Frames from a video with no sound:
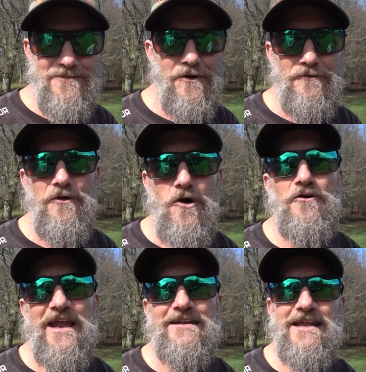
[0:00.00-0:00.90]

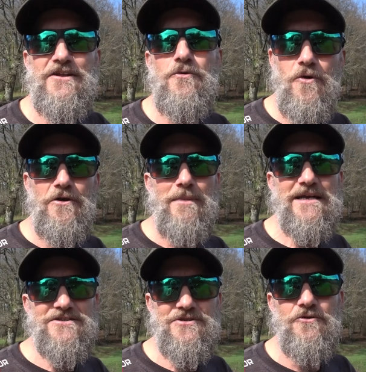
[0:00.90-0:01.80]
on it, then you want to
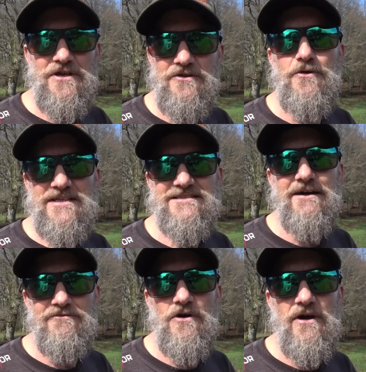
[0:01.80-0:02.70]
make sure you're doing
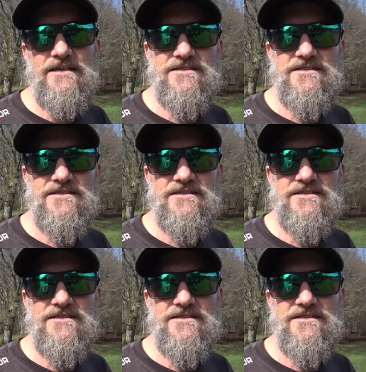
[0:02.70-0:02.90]
stuff right.